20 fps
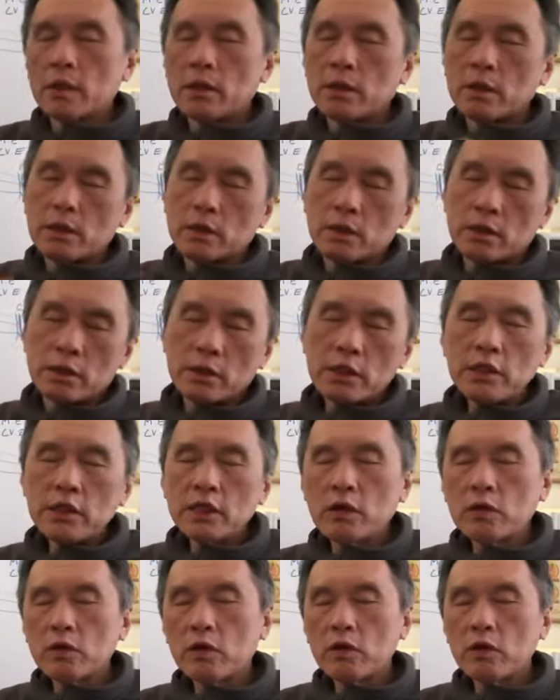Xi
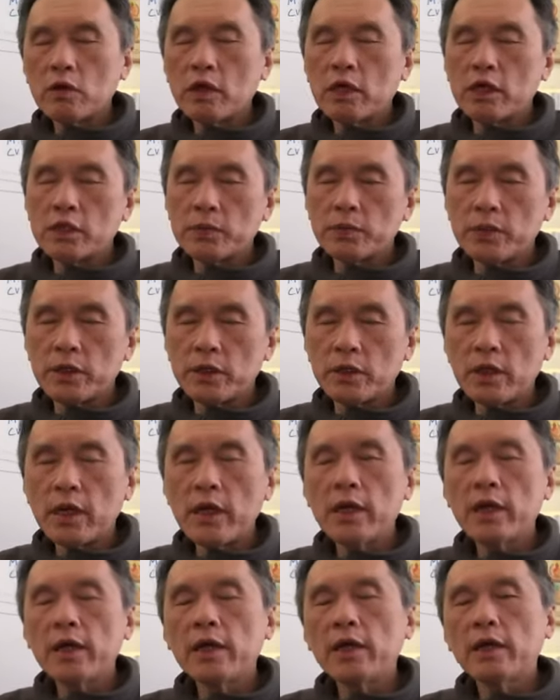Xiaodong has been
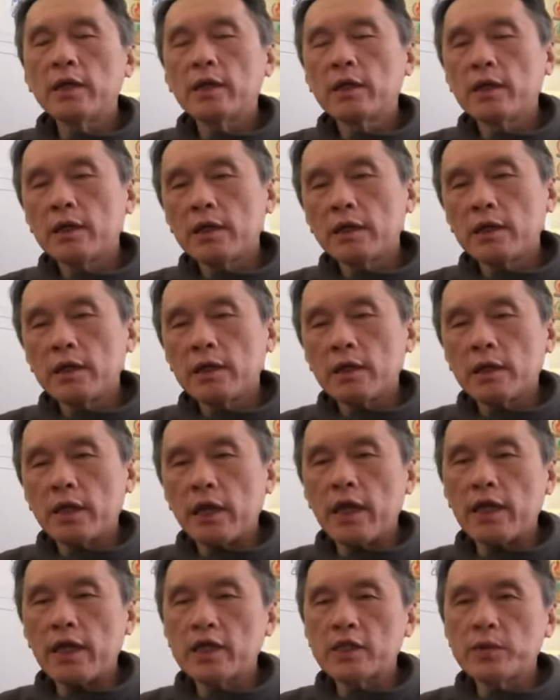there
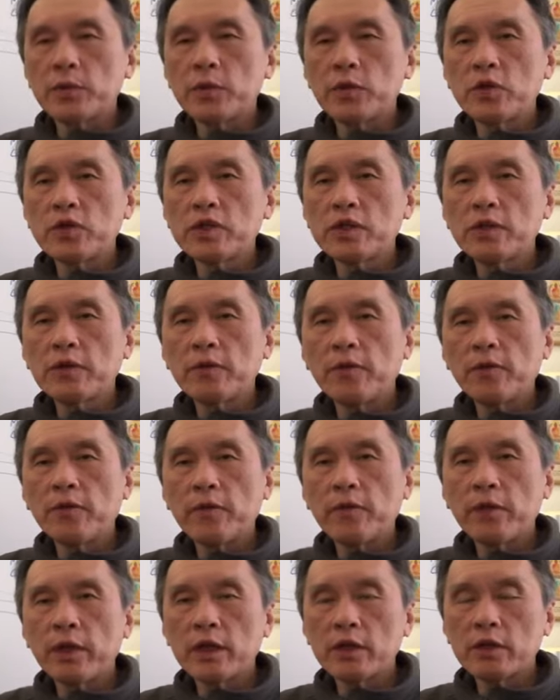exposing
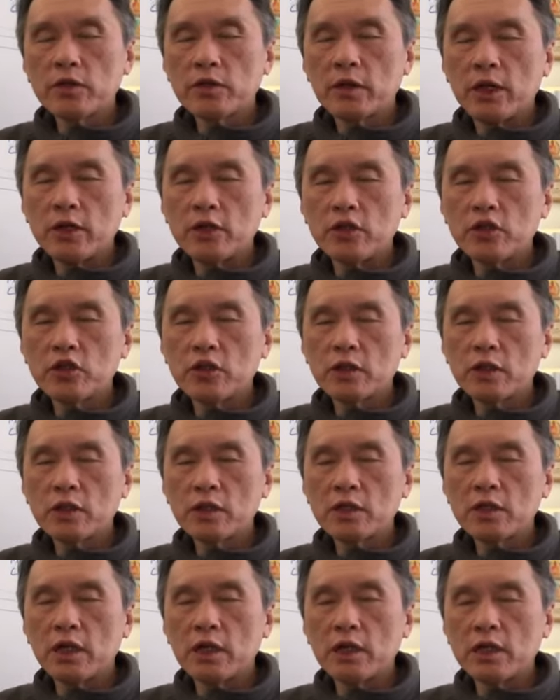fake traditional
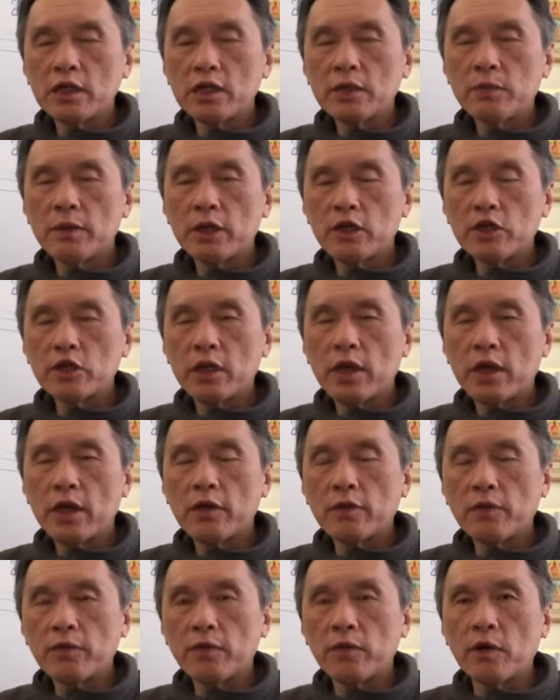Chinese martial art
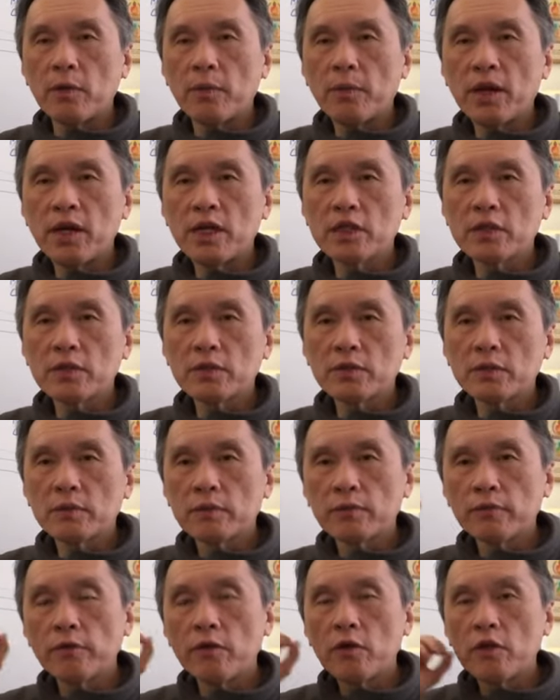for past
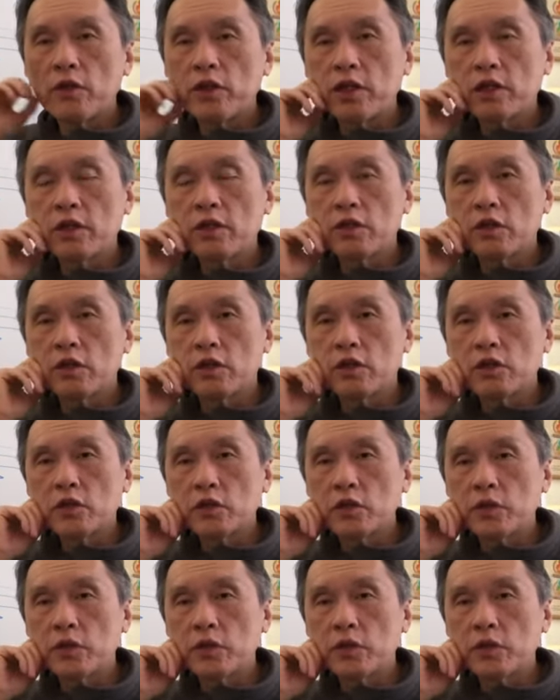4 years or so.